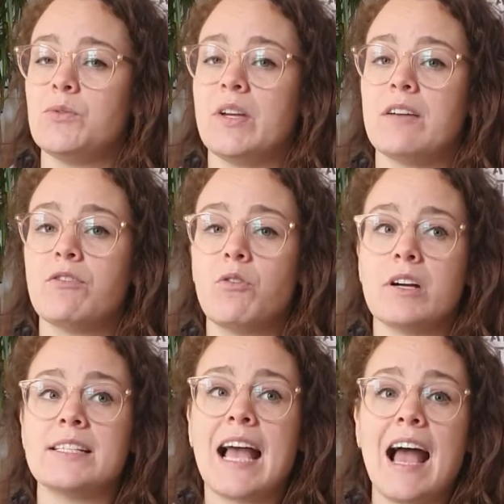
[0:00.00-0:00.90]
we of
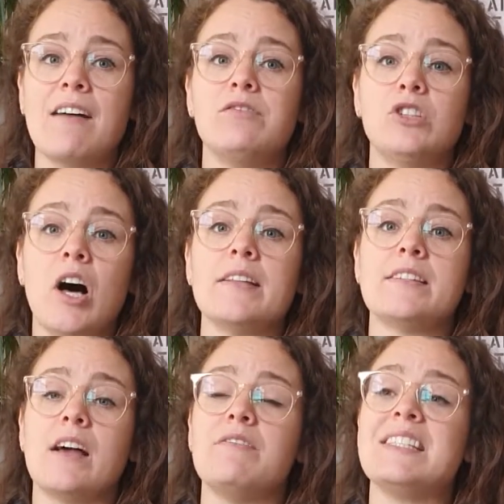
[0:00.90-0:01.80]
course have lots
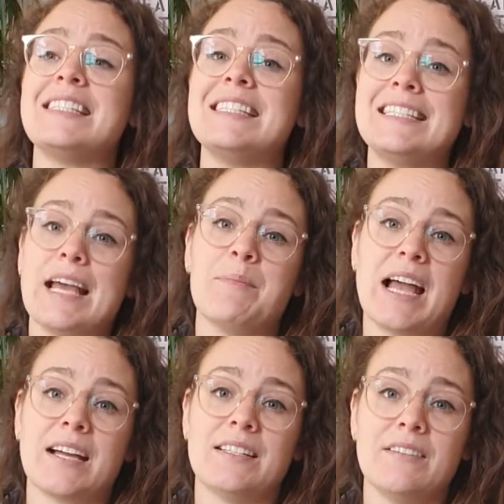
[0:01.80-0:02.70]
of STEM
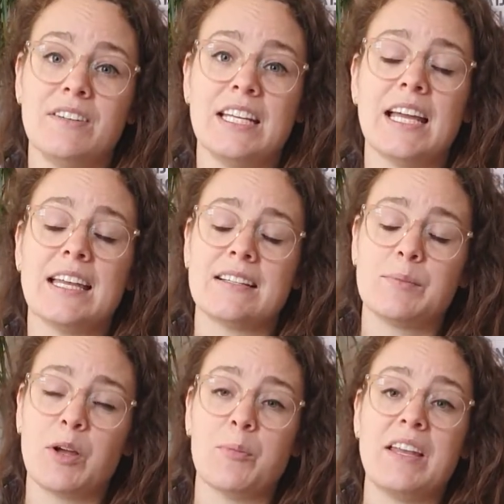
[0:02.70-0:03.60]
activity and
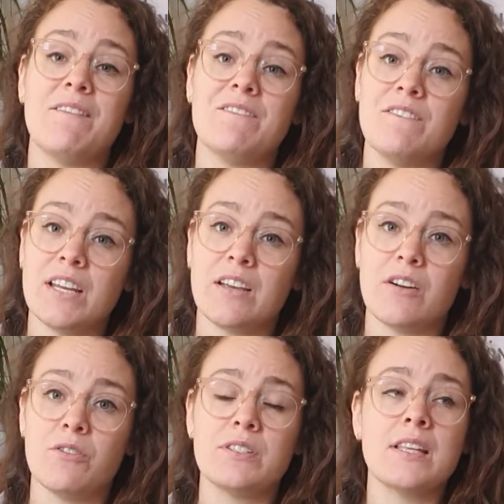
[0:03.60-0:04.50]
experiment
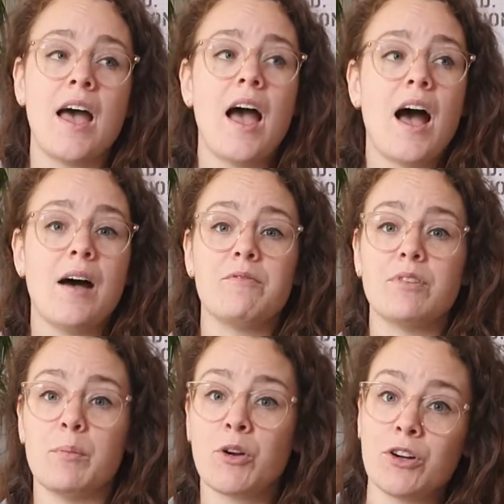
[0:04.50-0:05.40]
videos
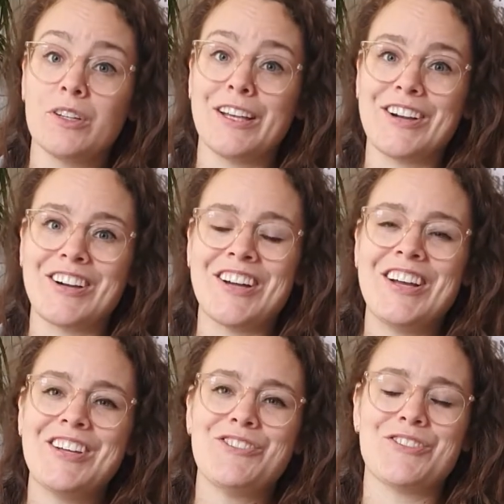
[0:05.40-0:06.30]
from earlier
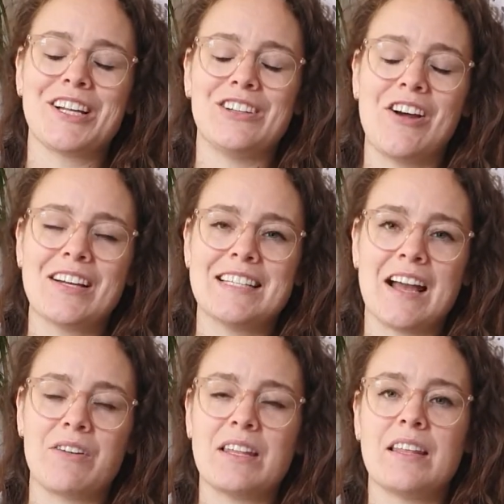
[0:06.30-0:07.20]
during
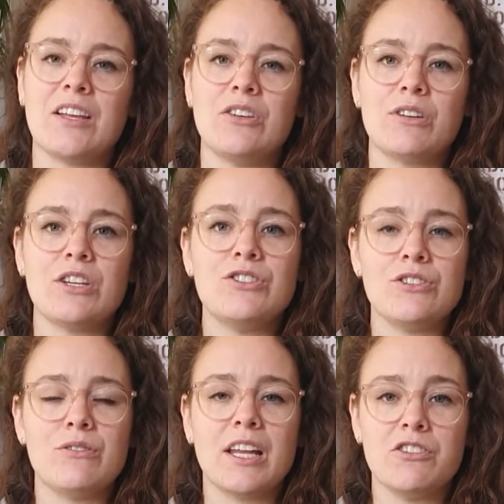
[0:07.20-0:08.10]
lockdown that you can
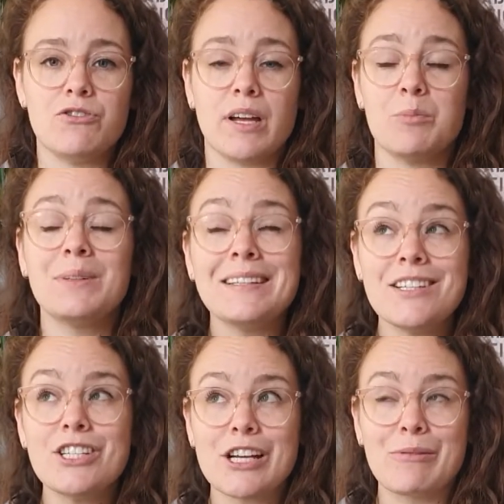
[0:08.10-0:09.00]
do and enjoy. And
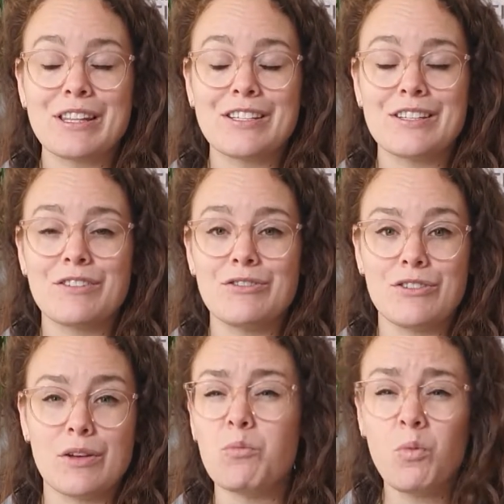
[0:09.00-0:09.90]
please share with us if you do
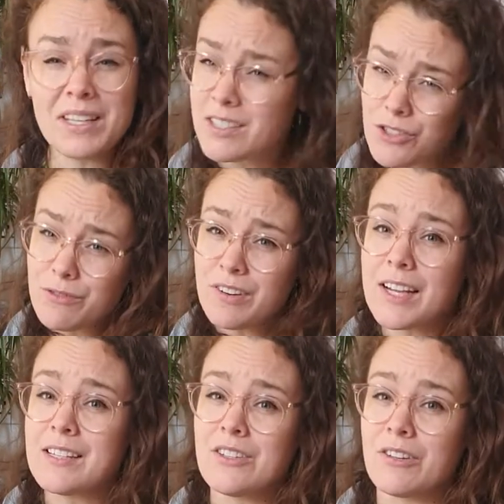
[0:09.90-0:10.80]
them. What did you
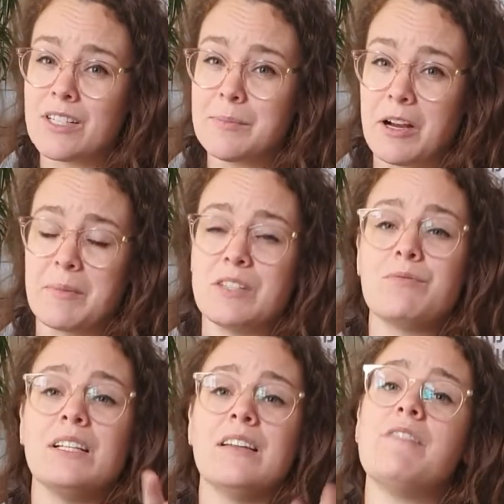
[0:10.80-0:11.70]
find in your experiments?
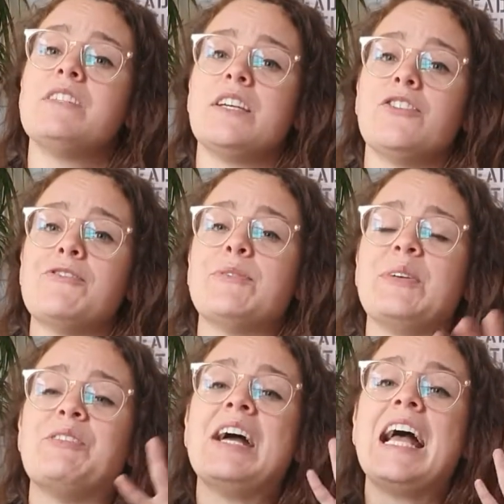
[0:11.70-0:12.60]
We'd love to hear from
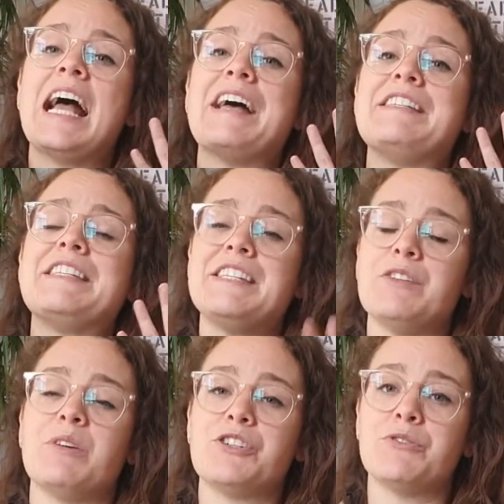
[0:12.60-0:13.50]
you and see
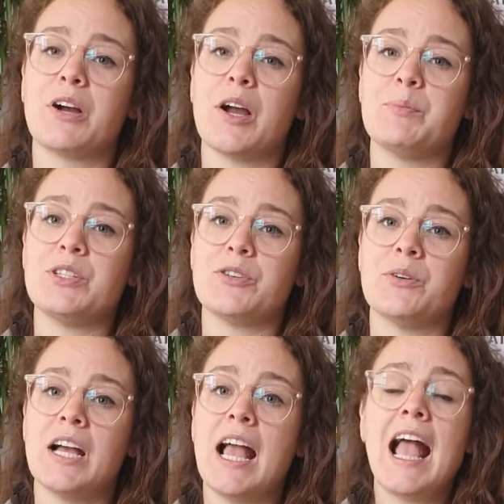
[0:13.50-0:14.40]
what you are up to.
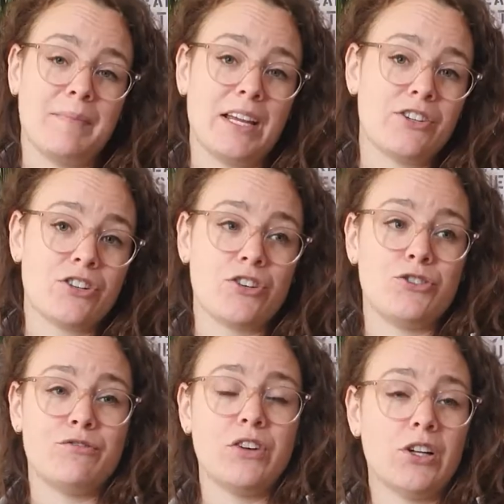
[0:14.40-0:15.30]
Make sure
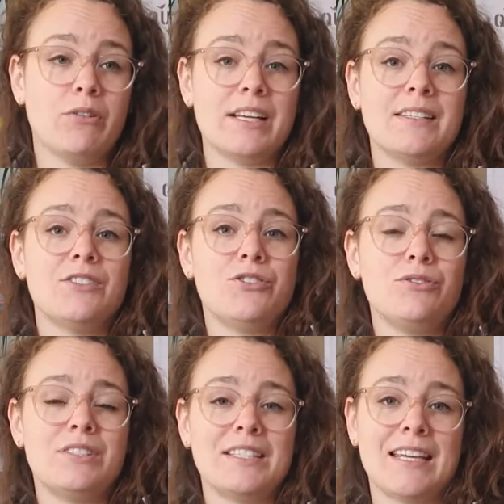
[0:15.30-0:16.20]
to follow us
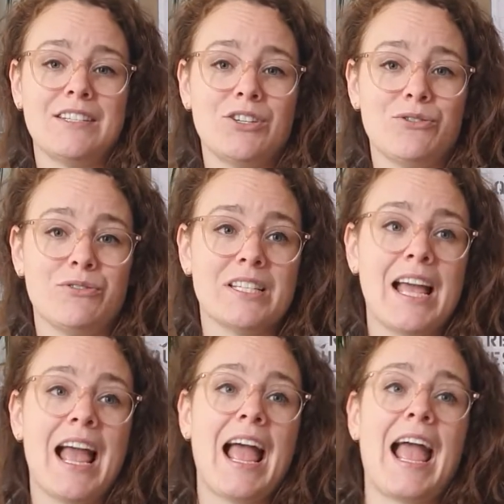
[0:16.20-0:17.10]
to stay tuned
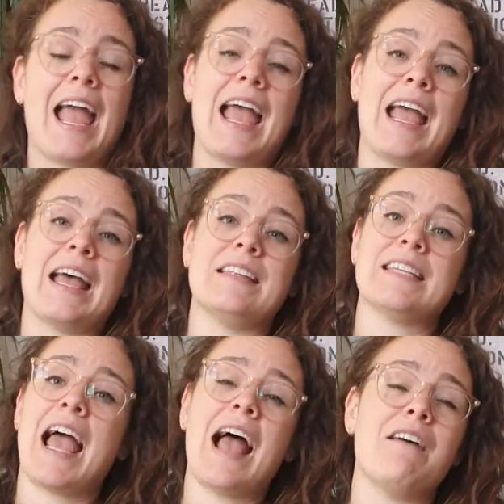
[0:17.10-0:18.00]
and
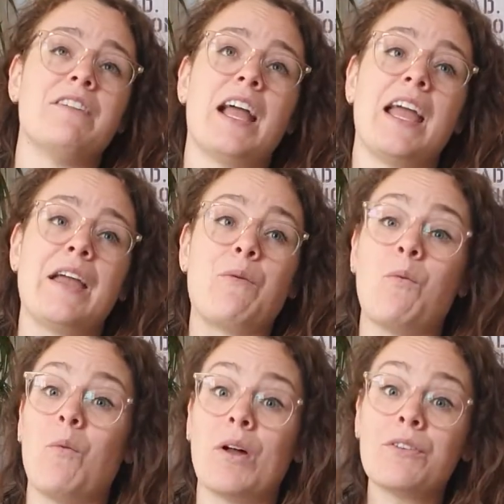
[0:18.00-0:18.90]
have a
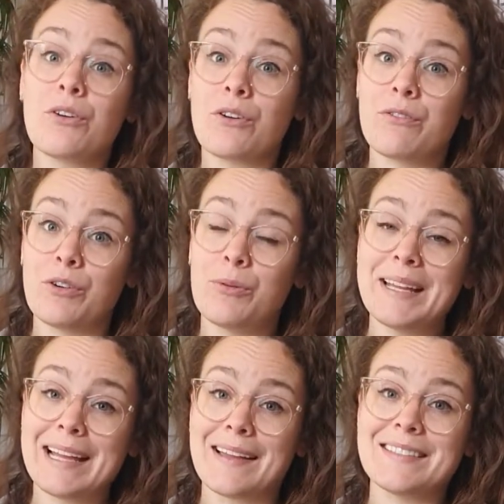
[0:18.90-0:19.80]
wonderful
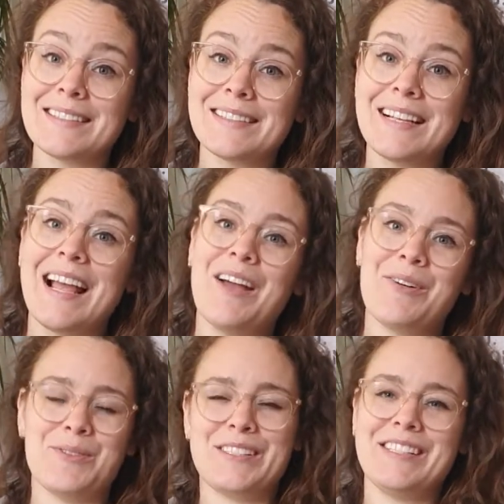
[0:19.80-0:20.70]
weekend.
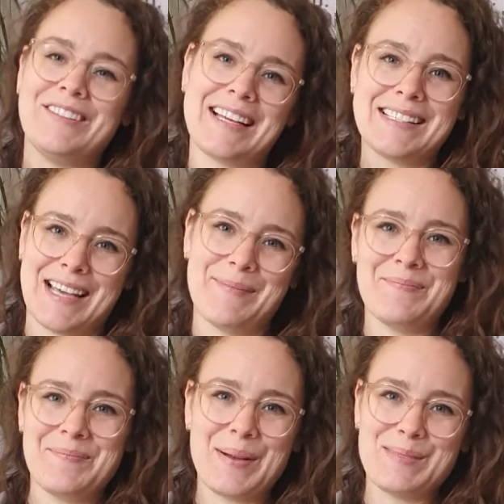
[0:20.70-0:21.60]
We'll see you next time.
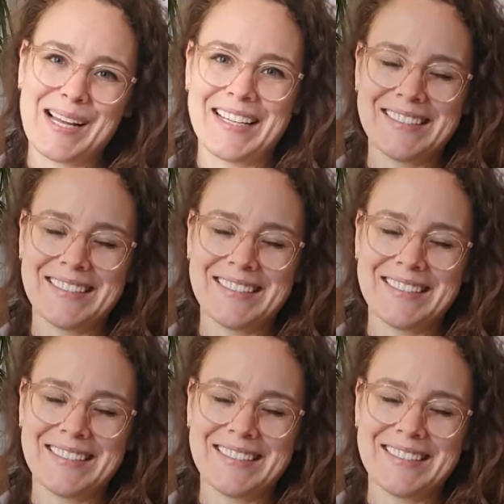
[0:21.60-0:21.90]
Bye-bye.